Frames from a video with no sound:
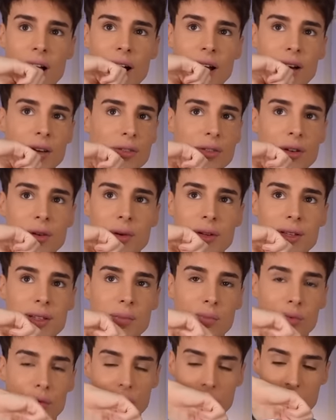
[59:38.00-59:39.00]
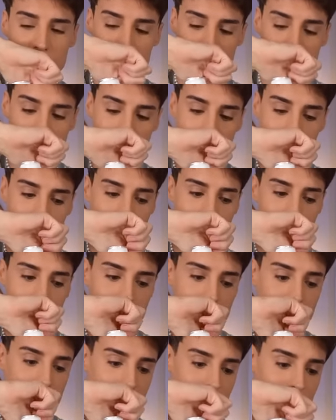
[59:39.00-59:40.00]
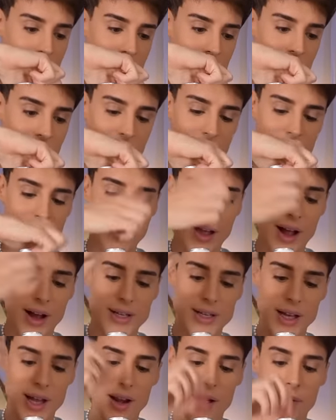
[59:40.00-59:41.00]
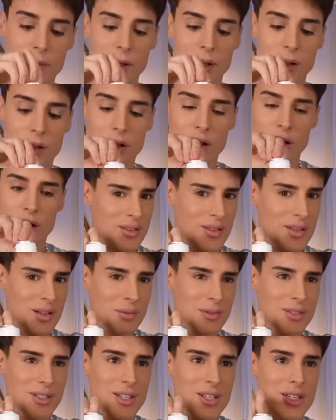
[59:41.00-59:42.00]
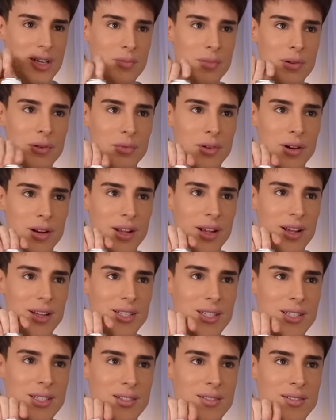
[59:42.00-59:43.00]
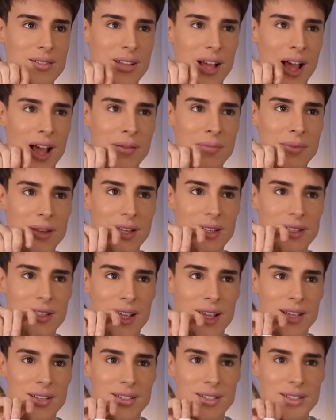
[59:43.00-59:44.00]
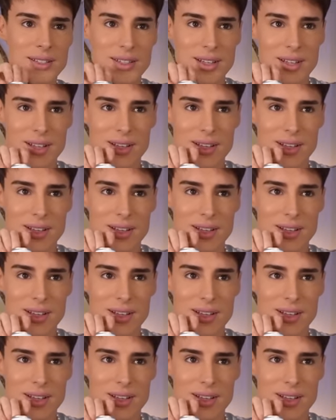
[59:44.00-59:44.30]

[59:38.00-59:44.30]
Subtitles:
I don't know what's appropriate or inappropriate here. They have lactating milk. It was a cheaper one, I guess that makes sense.